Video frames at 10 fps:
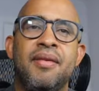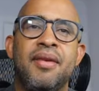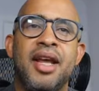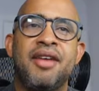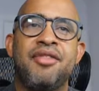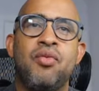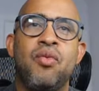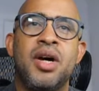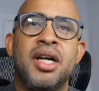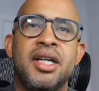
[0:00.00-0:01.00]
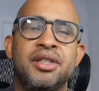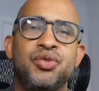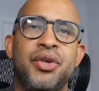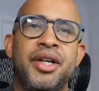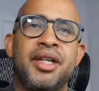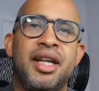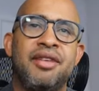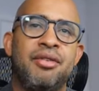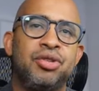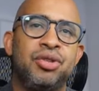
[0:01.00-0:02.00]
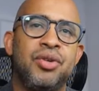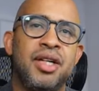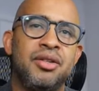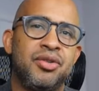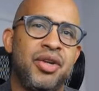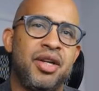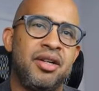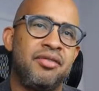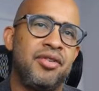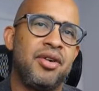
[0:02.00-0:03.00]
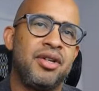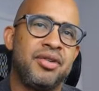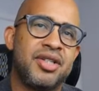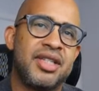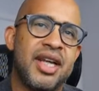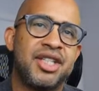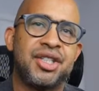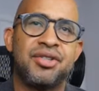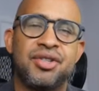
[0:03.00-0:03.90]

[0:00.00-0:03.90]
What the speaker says: level 100, level 200, 300, and 400 sessions.